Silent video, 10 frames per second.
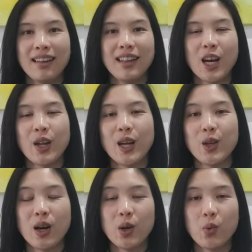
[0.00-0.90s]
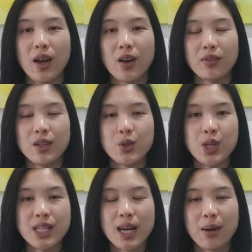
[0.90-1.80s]
Now that you are aware of the
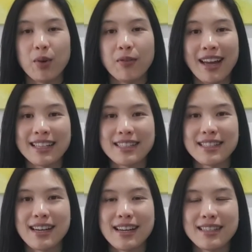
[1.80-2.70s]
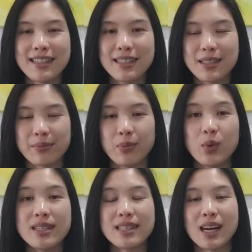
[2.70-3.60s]
3 types of exercises,
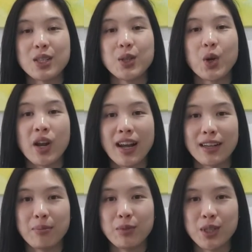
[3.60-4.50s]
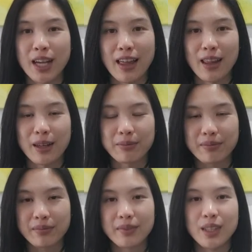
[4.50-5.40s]
we start to connect them together
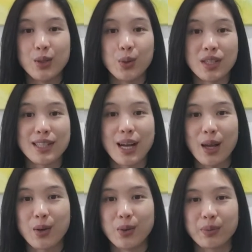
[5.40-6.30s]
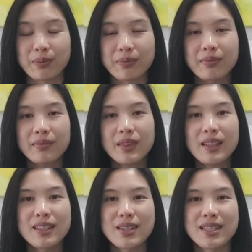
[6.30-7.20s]
into a cycle.
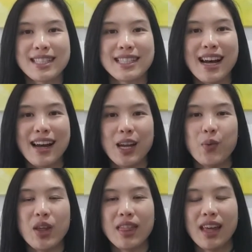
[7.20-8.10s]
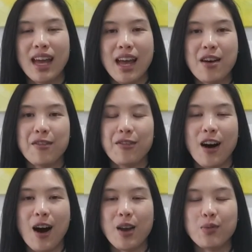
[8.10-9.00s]
So starting with
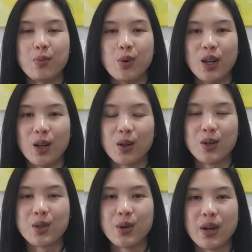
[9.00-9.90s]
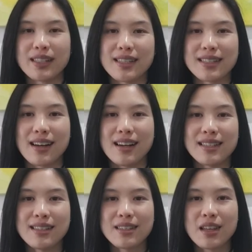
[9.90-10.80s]
5 breathing control
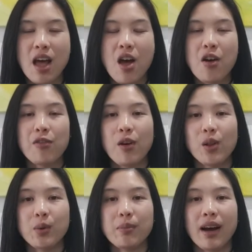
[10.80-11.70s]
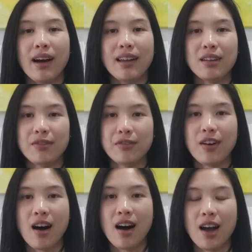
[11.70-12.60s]
exercises, followed by the
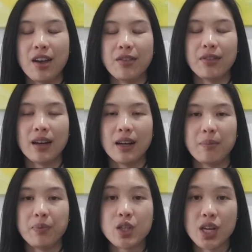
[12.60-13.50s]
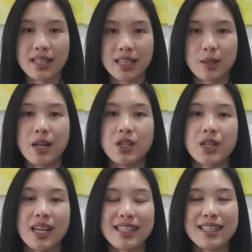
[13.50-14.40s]
5 chest
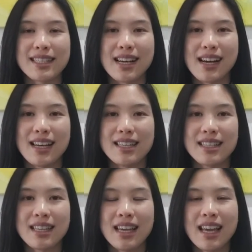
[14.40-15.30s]
expansion exercise,